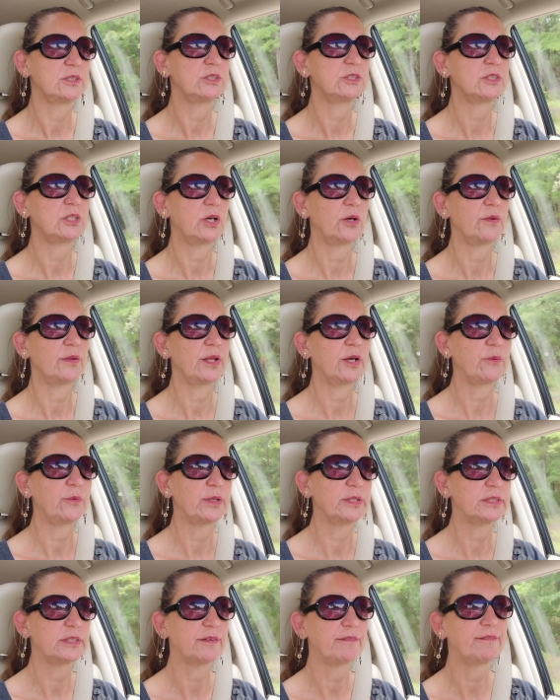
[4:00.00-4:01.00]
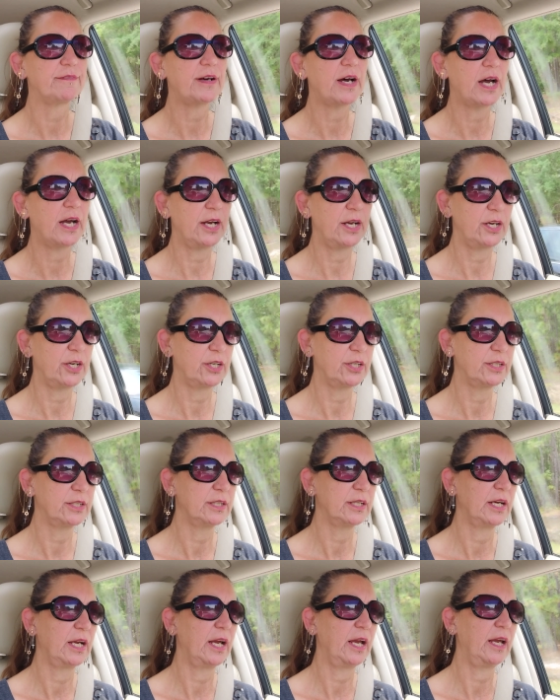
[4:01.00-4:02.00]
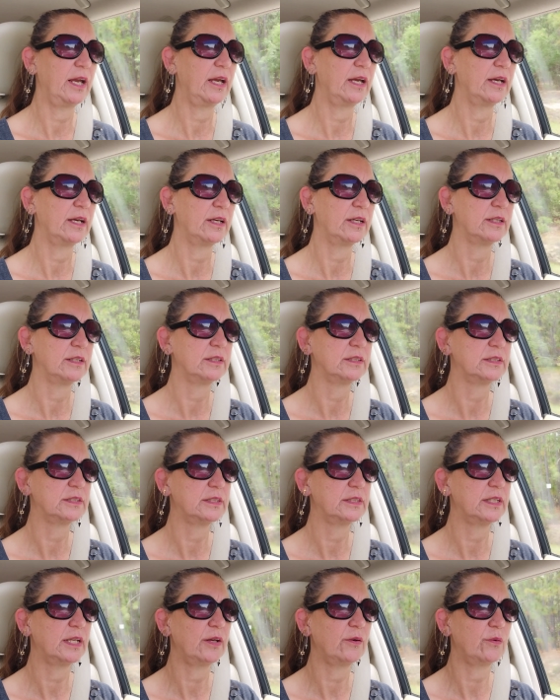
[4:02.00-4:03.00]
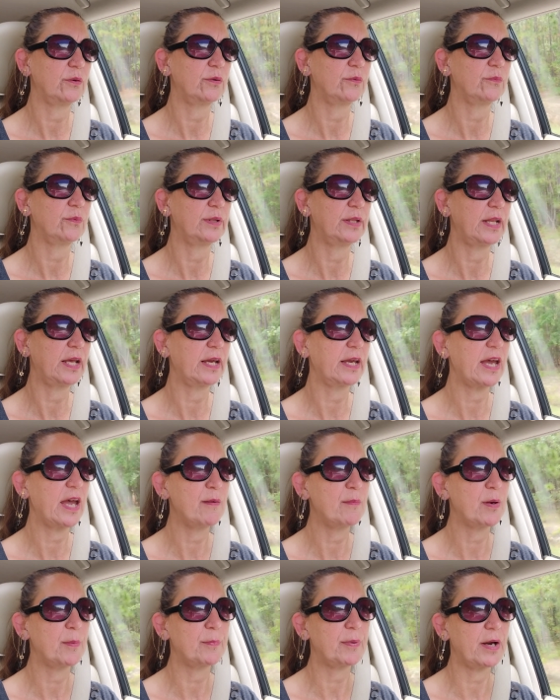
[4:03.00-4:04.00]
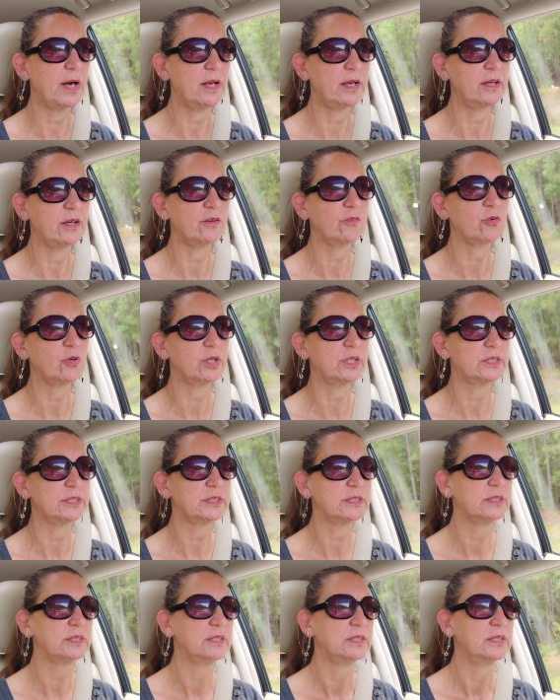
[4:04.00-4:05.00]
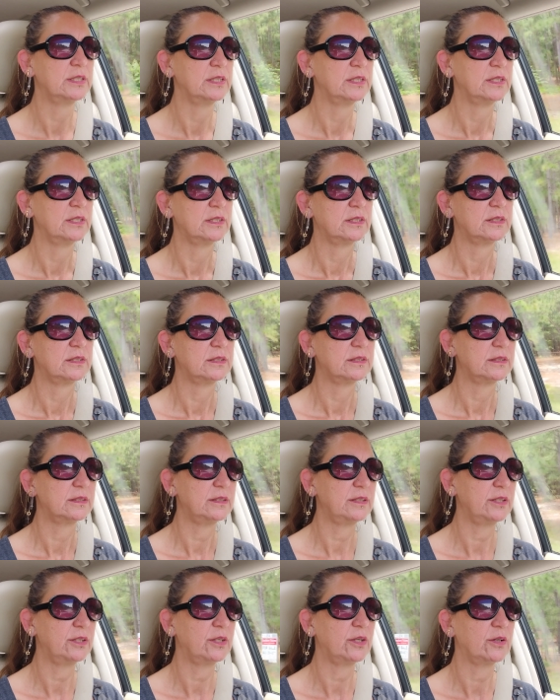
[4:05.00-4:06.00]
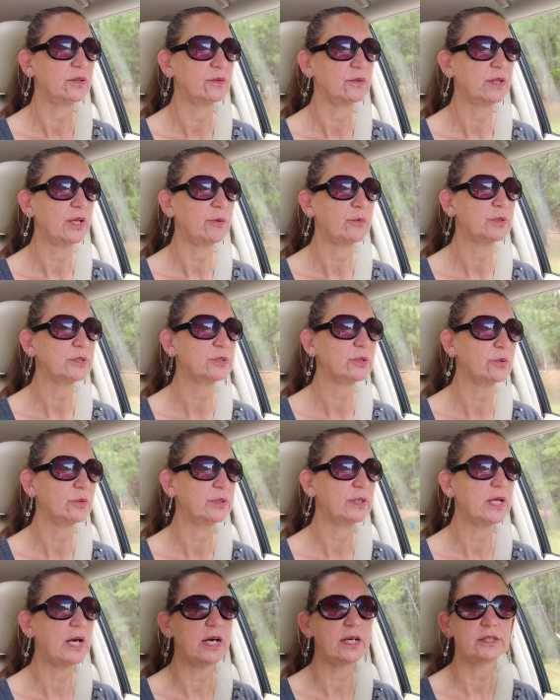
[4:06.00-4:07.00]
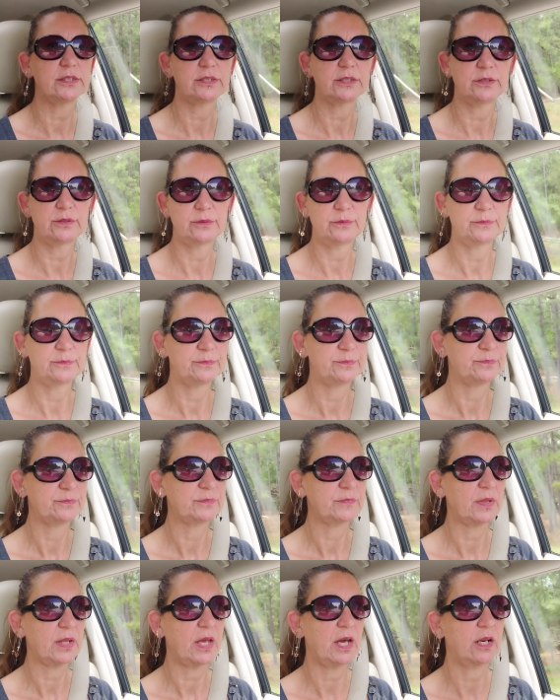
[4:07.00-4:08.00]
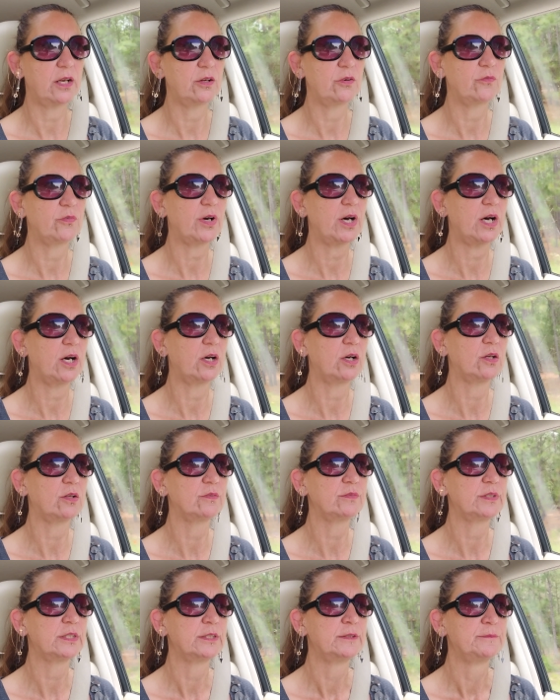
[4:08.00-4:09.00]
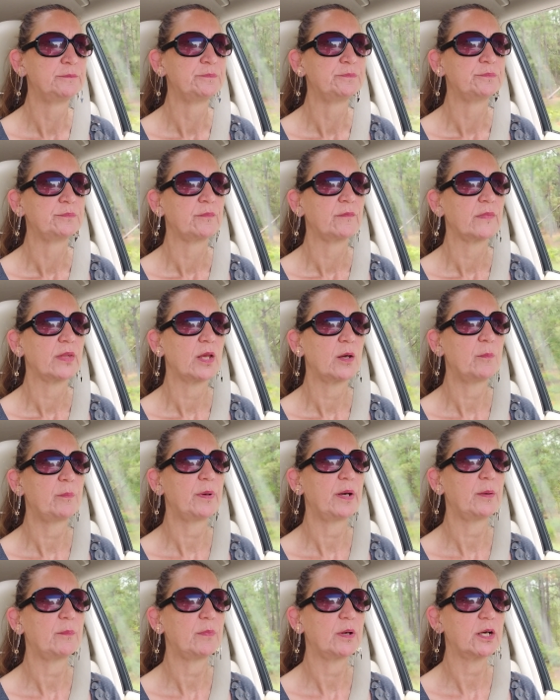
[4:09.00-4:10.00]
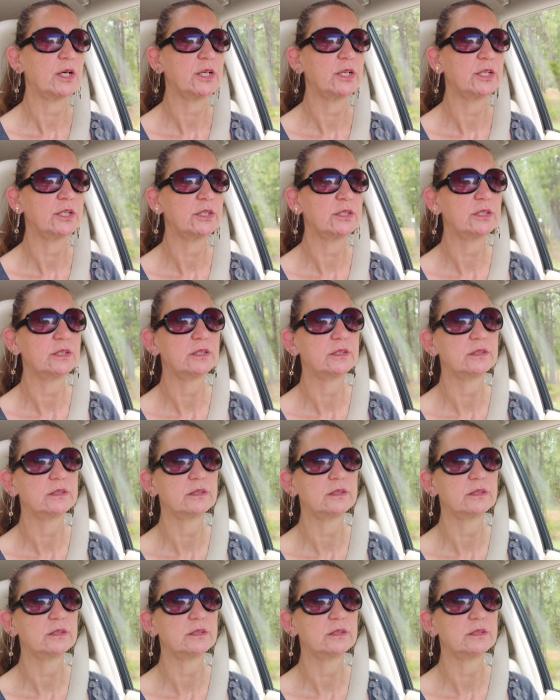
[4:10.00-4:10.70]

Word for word: so there was a fire, and when they came up on it, of course, you know, they were told not to get involved, but Mark heard